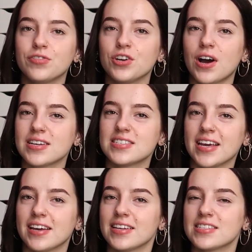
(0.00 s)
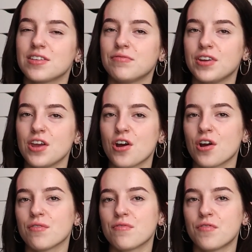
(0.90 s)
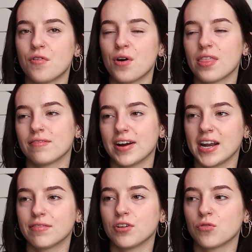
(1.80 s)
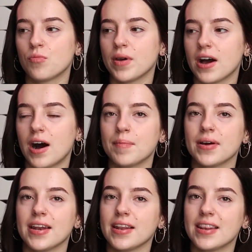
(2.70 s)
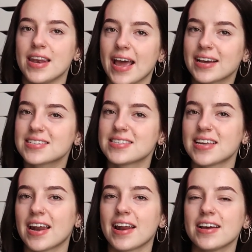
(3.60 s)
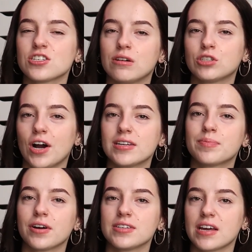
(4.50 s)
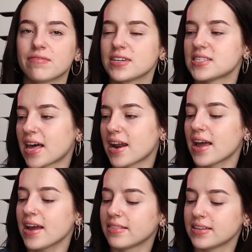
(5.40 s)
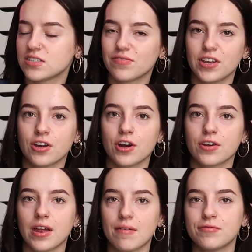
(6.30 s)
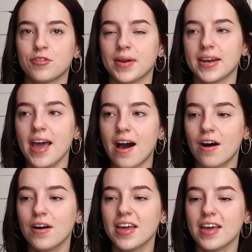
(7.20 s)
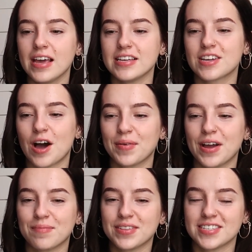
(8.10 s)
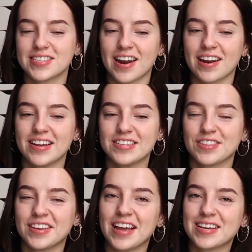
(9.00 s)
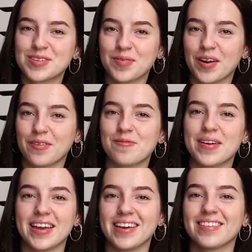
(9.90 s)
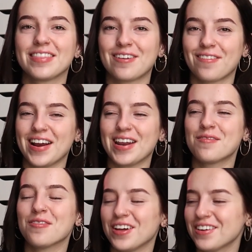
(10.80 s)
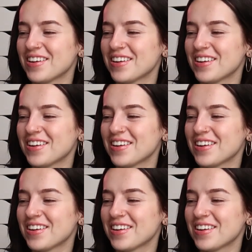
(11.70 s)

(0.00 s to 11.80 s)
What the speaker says: you are seeing this, the video for the reading vlog will be up next Saturday, so I'm trying to post every Saturday, and this video that I'm filming now is coming up this Saturday, so the next one will be the reading vlog,